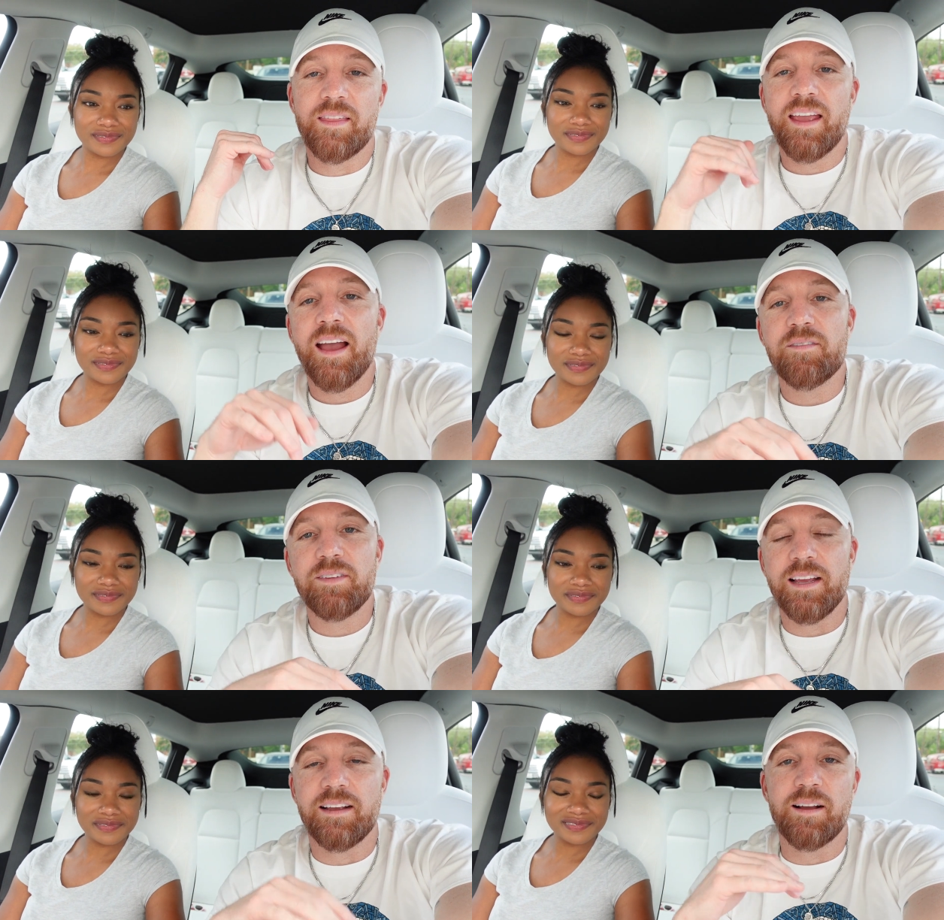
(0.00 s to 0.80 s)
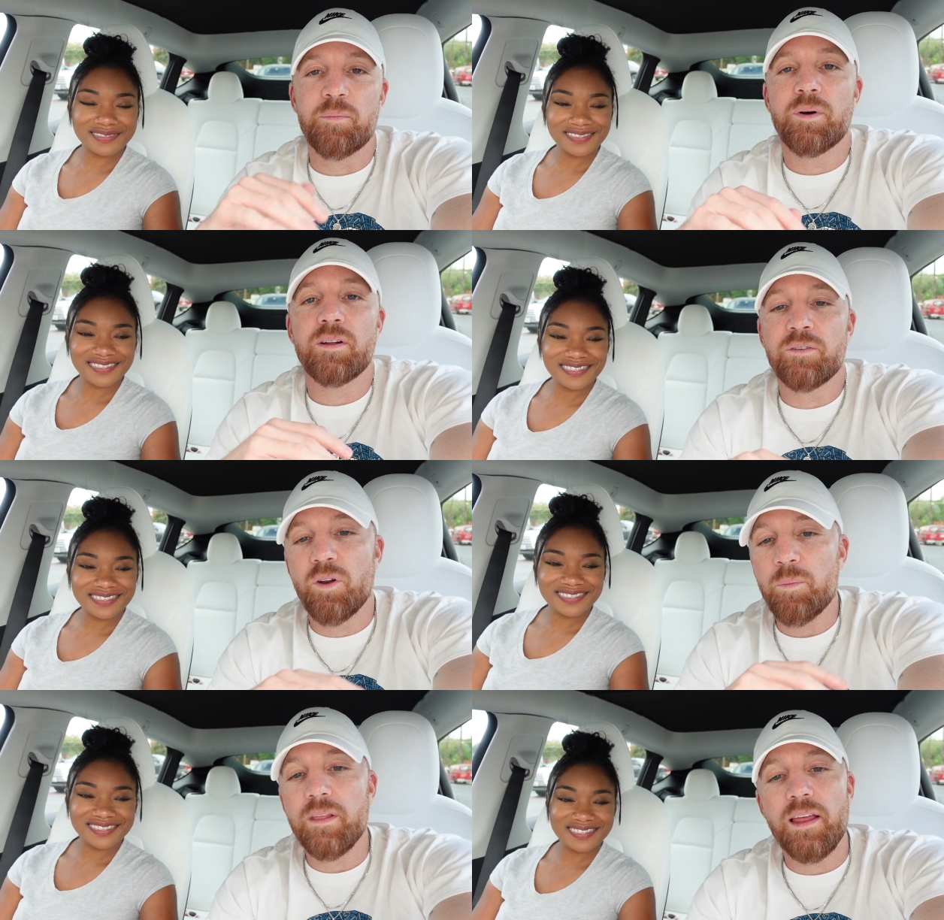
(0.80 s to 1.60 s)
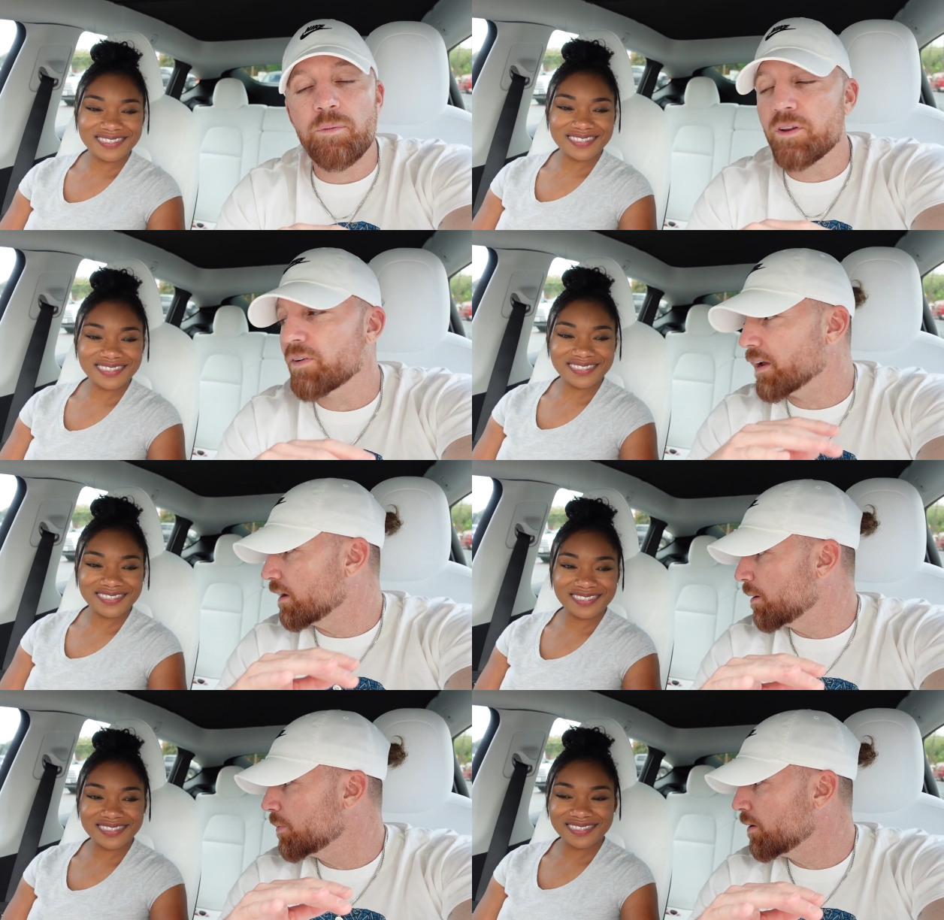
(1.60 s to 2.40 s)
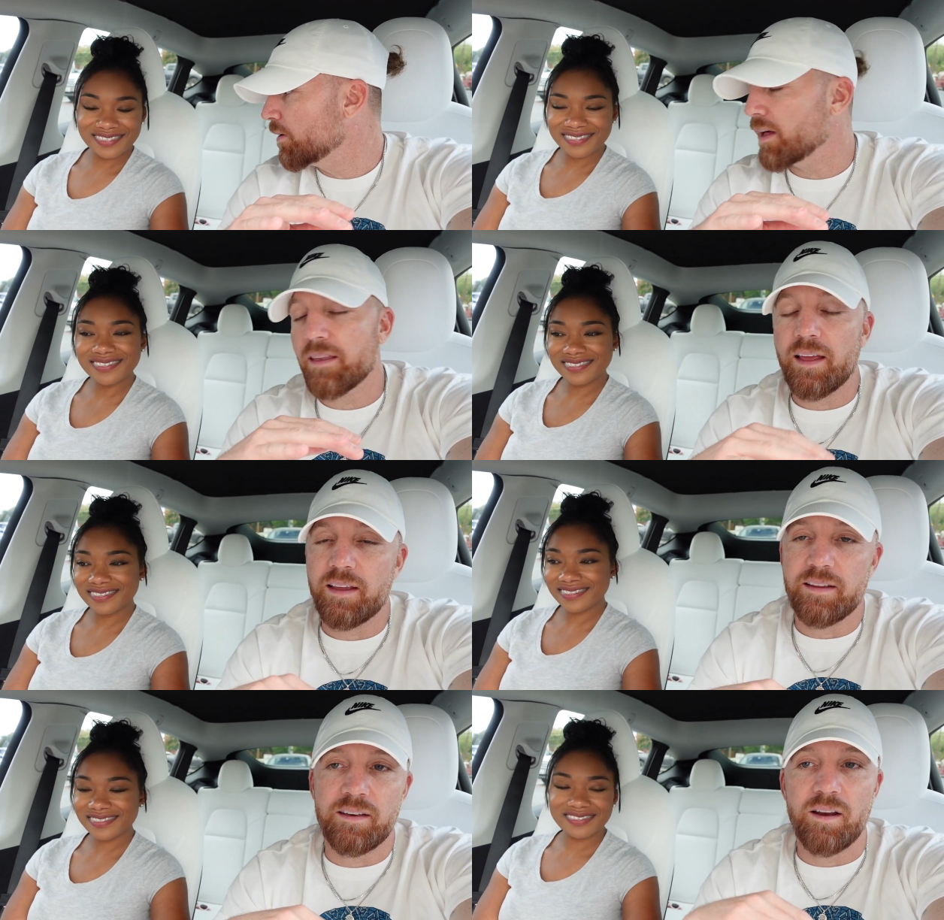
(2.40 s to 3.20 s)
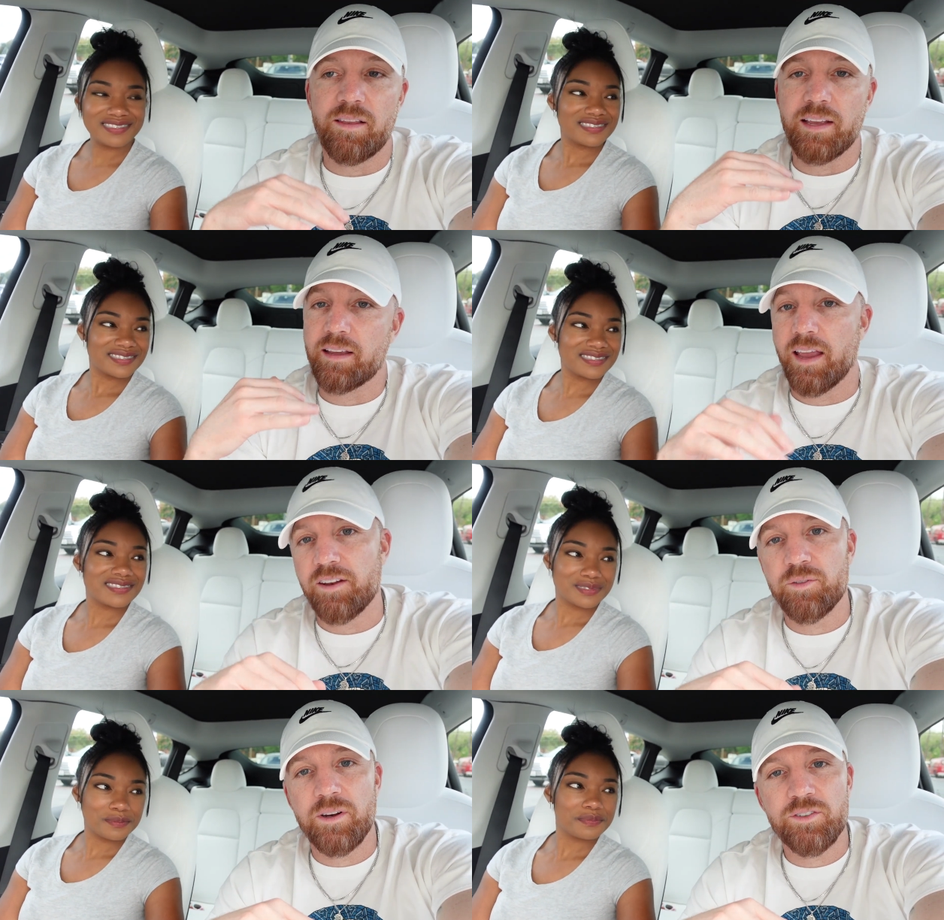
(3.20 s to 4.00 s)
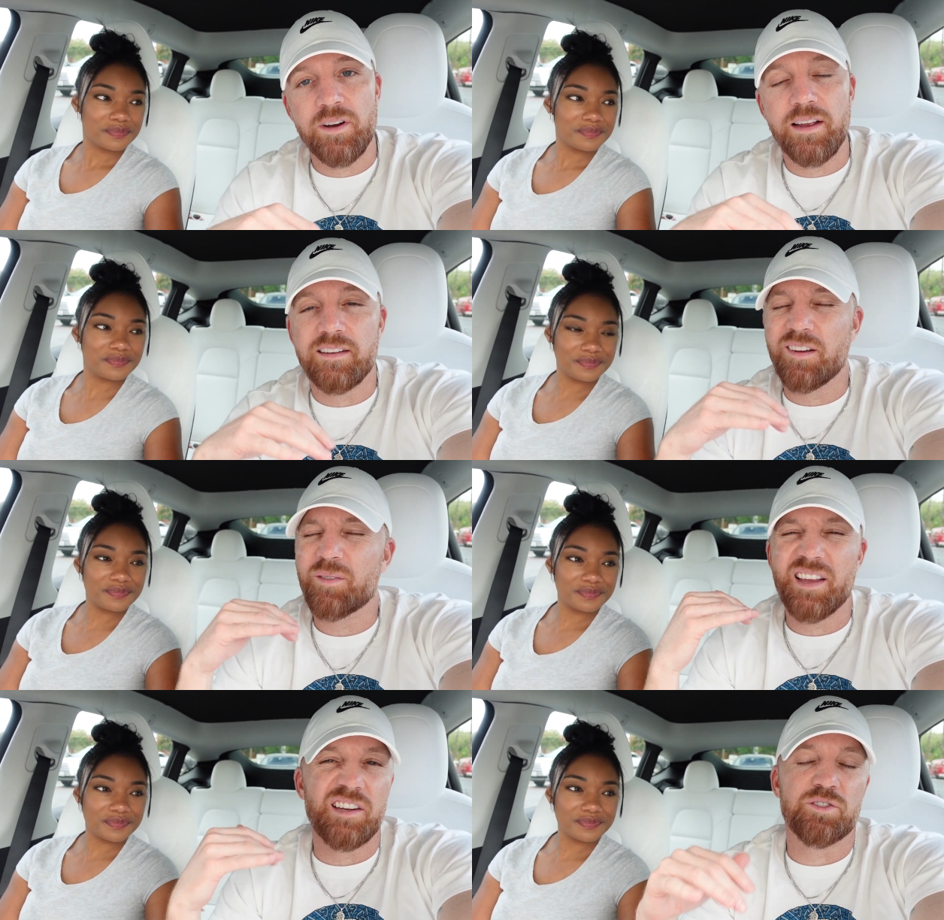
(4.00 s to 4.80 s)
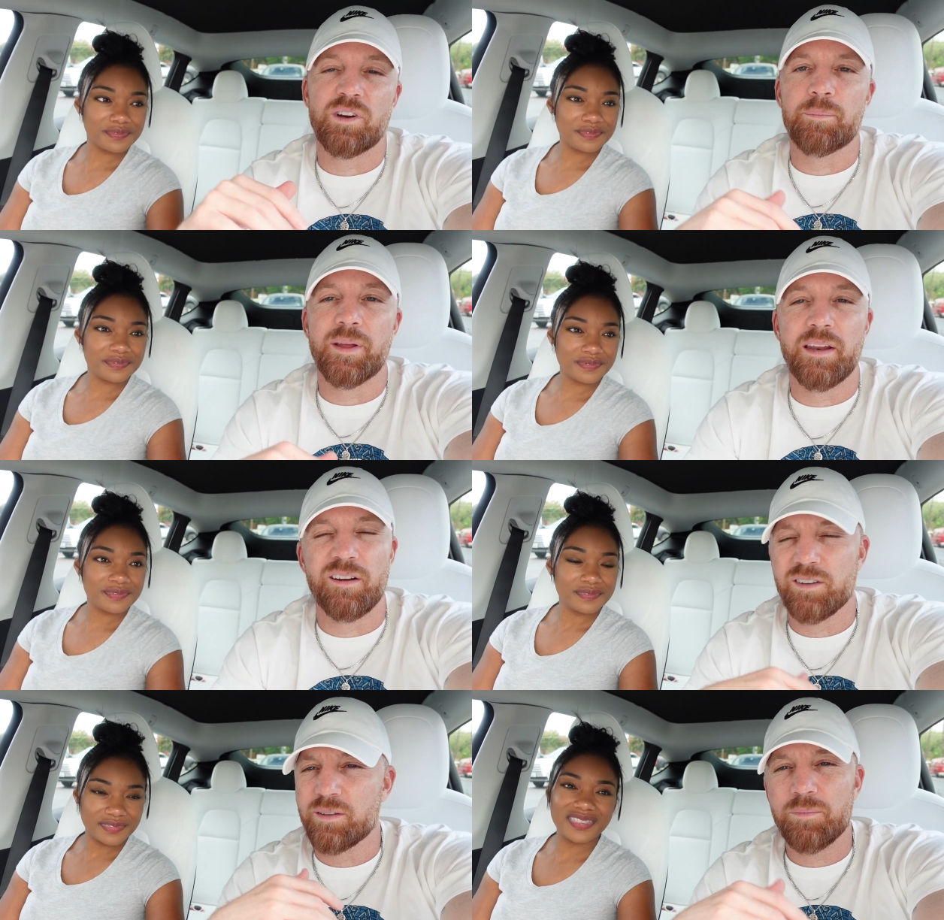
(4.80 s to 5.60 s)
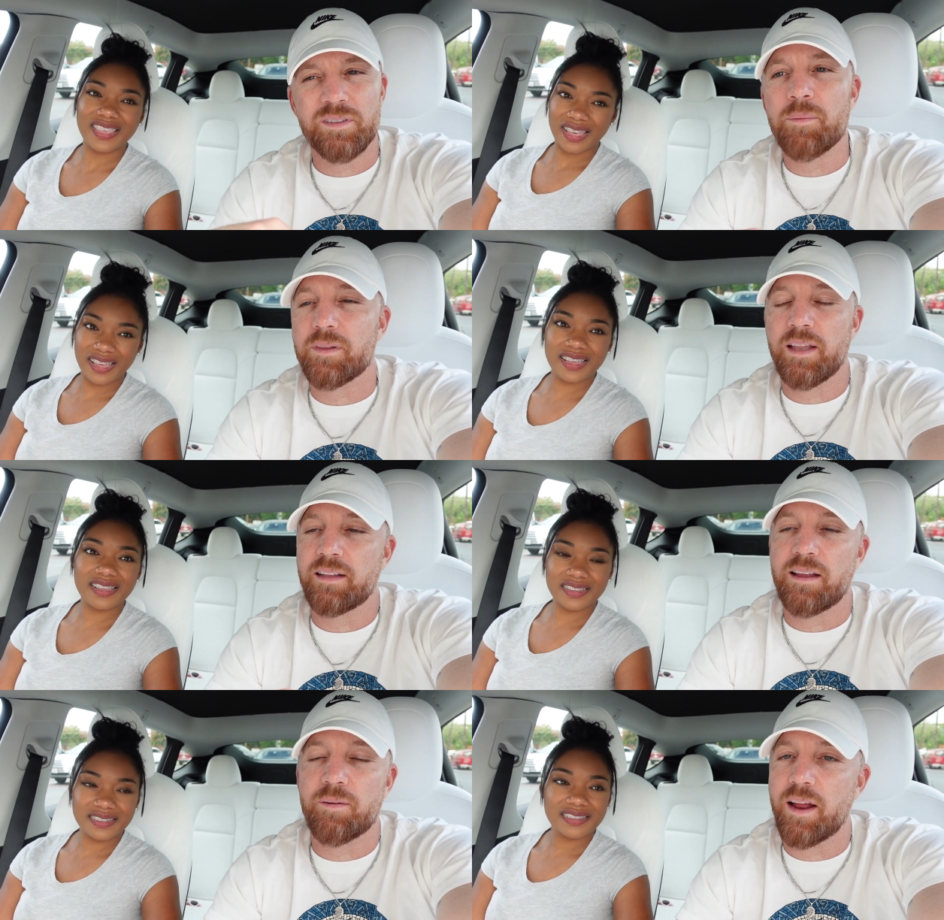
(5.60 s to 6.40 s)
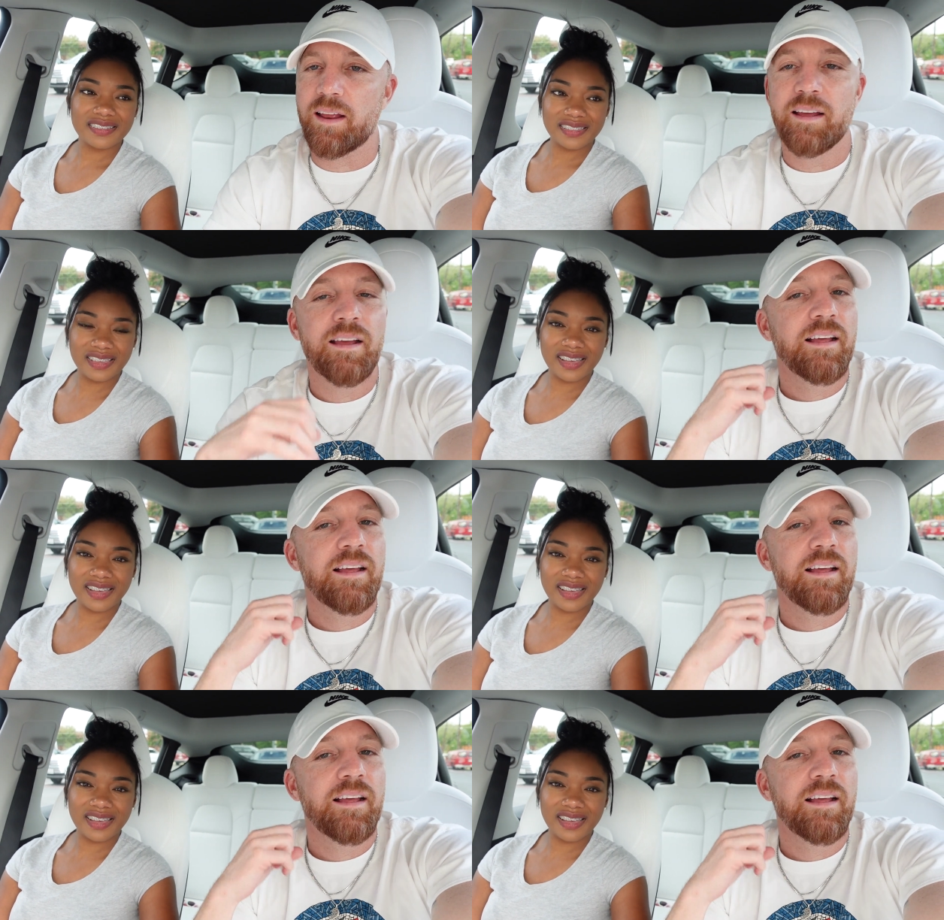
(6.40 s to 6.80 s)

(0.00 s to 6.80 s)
Speaker 1: they have like gumbo, and normally like when you find gumbo at mm-hmm. like you know like a Cajun restaurant, it's always got shrimp in it or some something yeah. like that, right?